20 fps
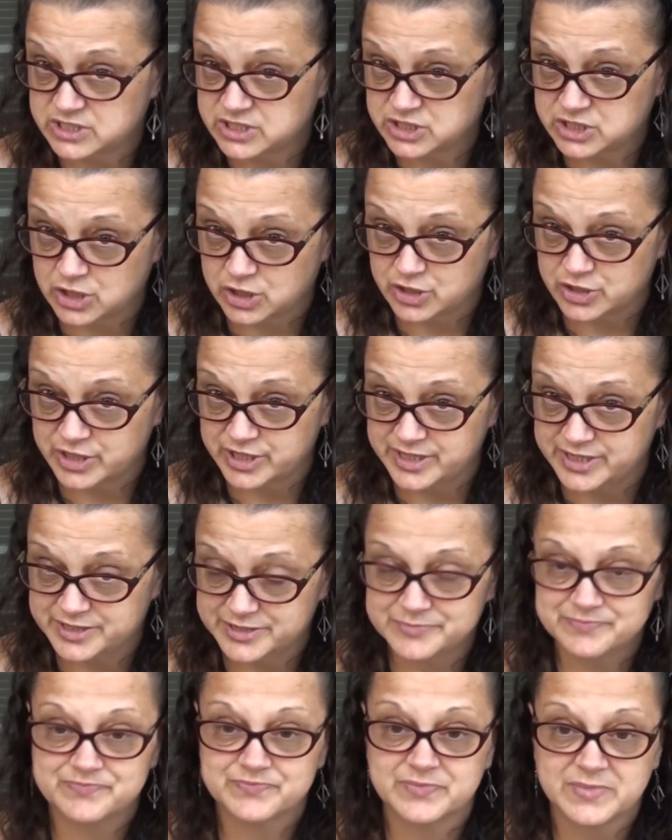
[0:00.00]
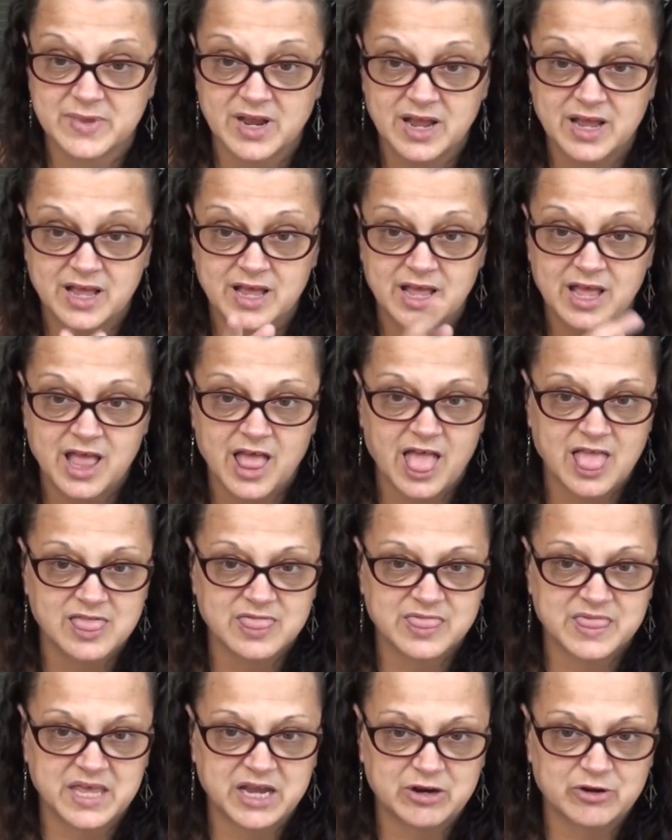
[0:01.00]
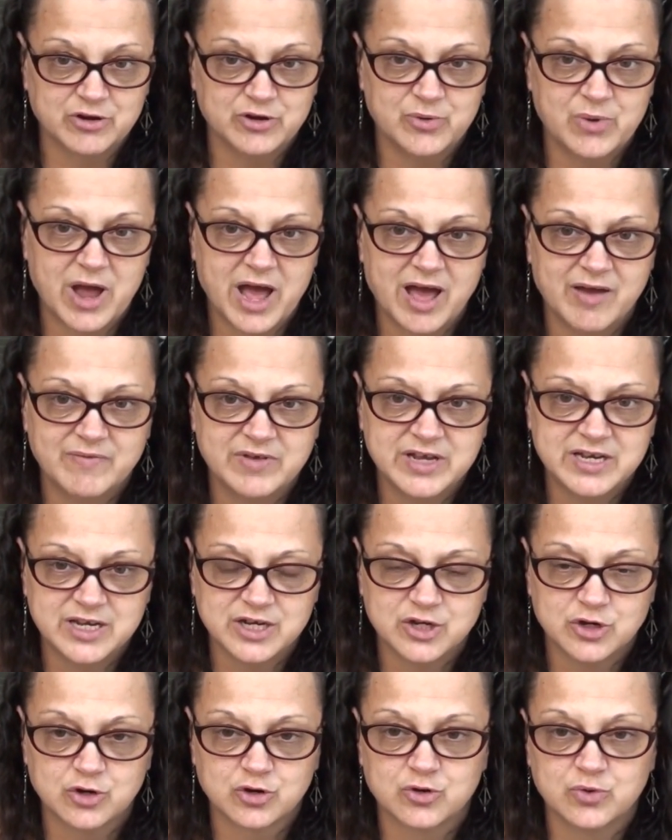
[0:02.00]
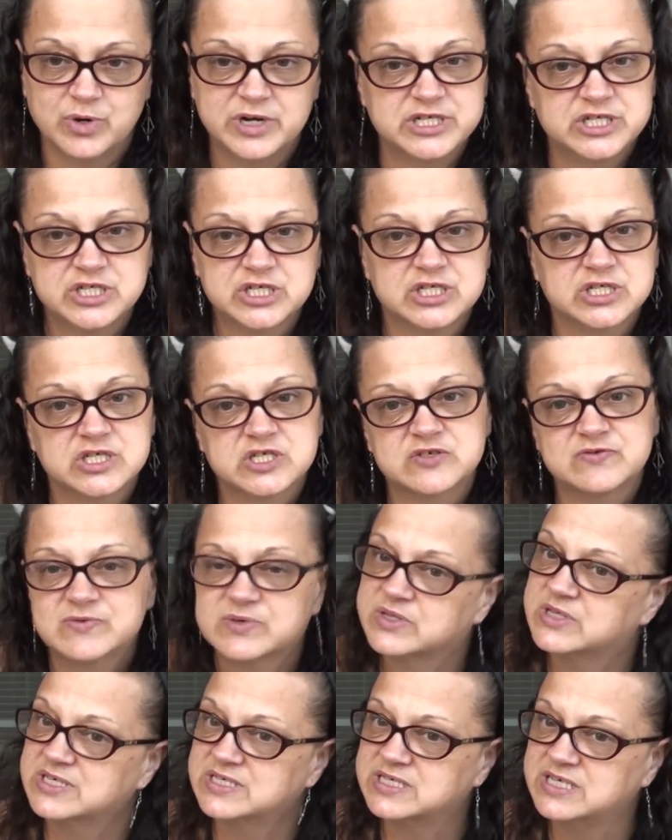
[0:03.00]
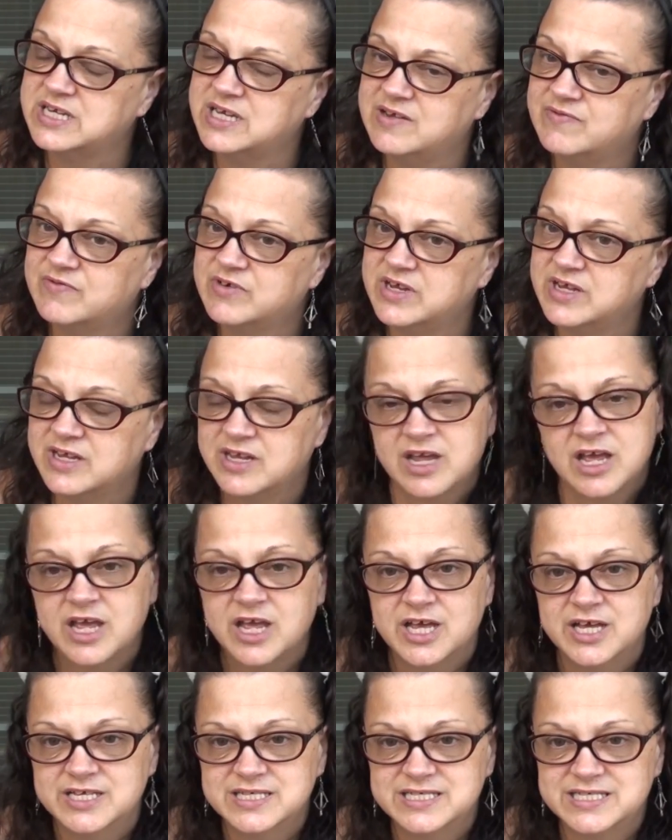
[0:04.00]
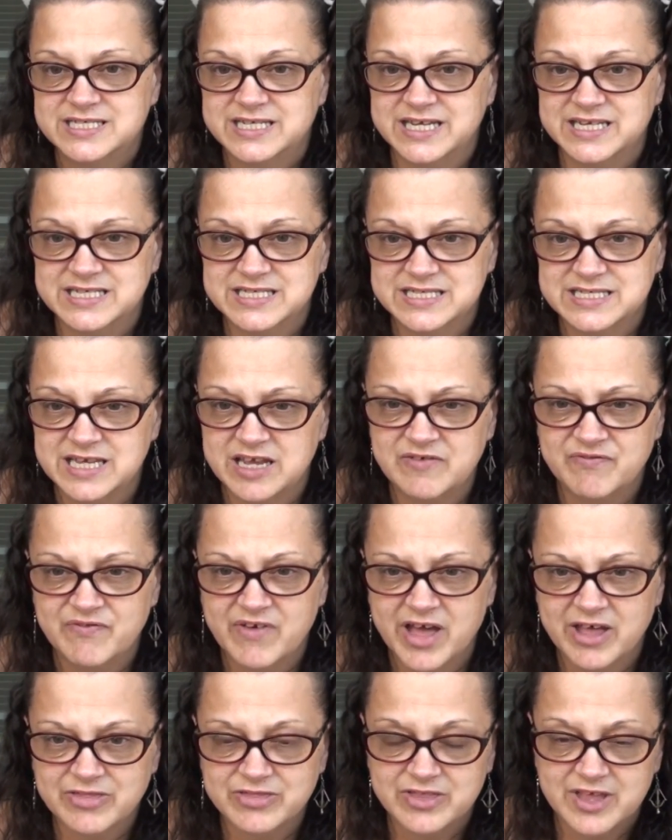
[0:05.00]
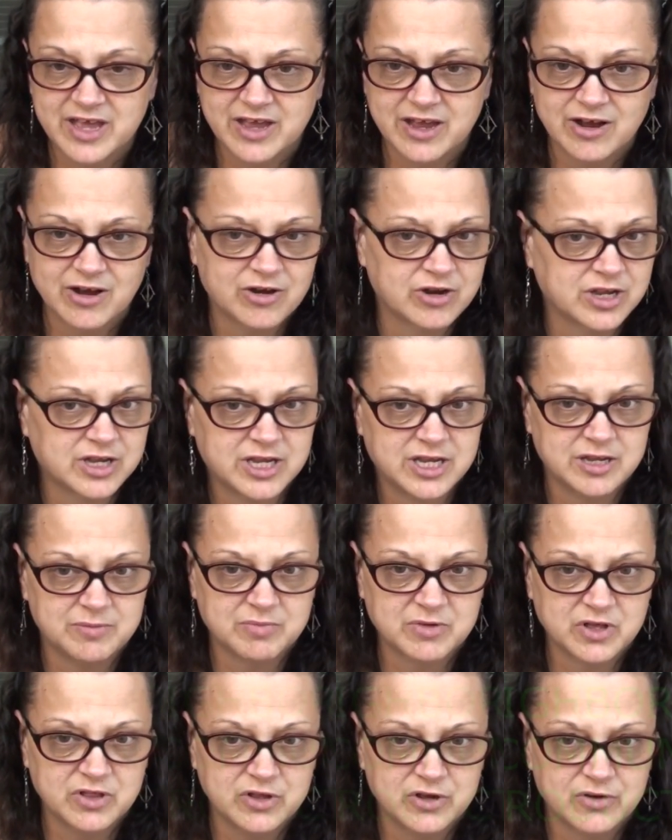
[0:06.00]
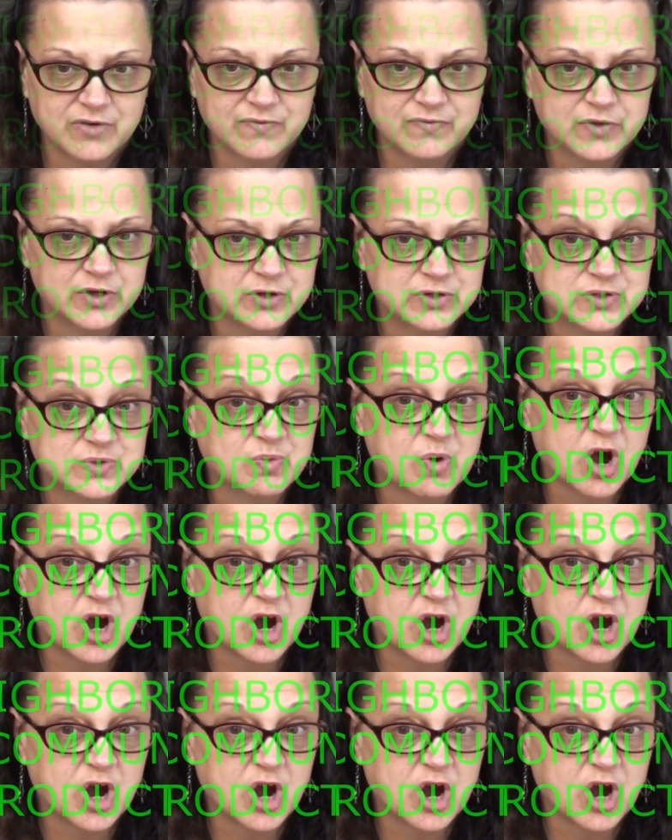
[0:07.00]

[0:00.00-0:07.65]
started. There you have it, your questions for this evening. Stay safe out there, keep clear of those